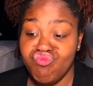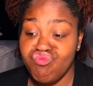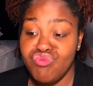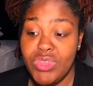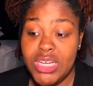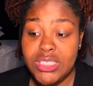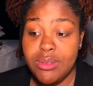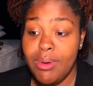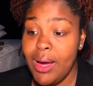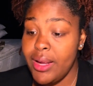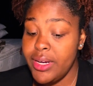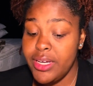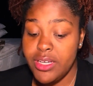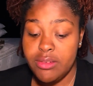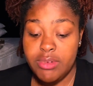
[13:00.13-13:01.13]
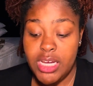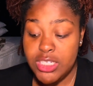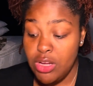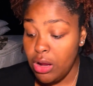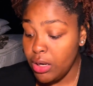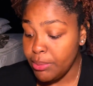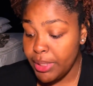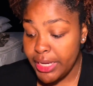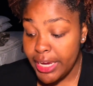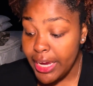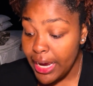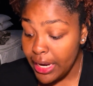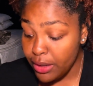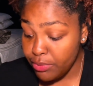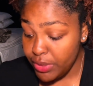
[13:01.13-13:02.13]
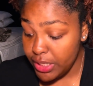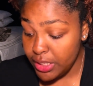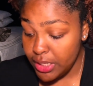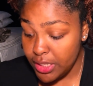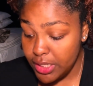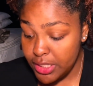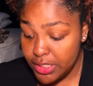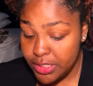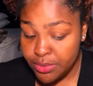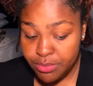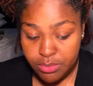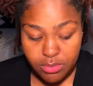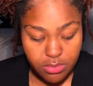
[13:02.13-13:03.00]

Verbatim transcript: That's about it. That's all I'm gonna get out of it because